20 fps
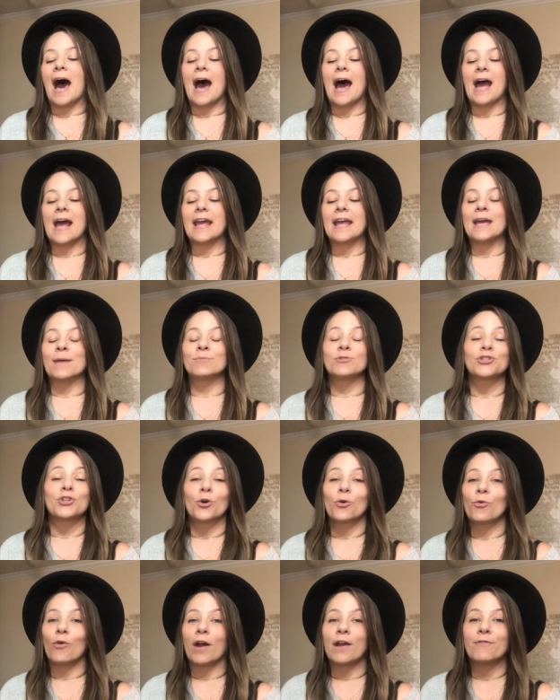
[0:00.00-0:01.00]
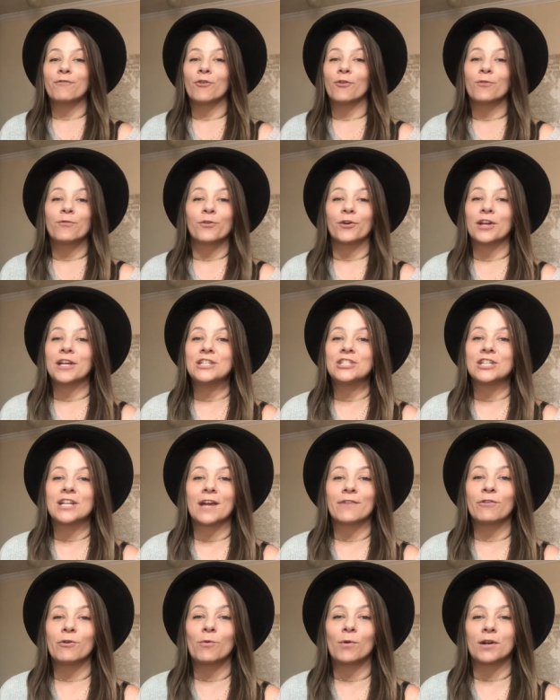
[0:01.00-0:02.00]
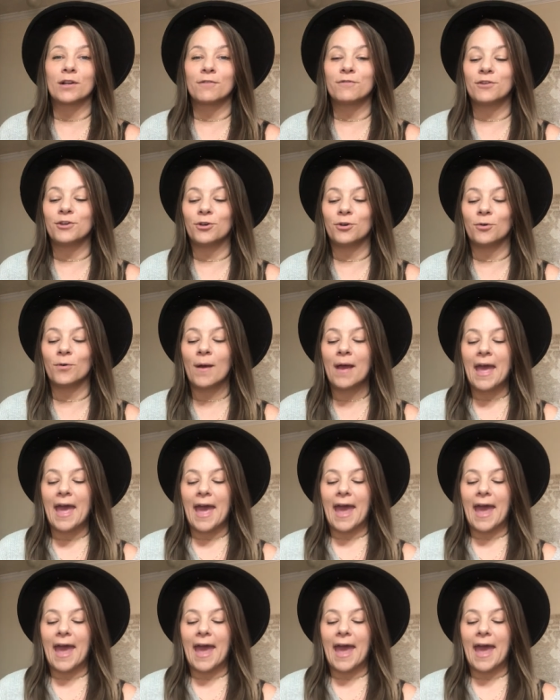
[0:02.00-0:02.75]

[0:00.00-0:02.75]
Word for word: I am so grateful for each and every one of you.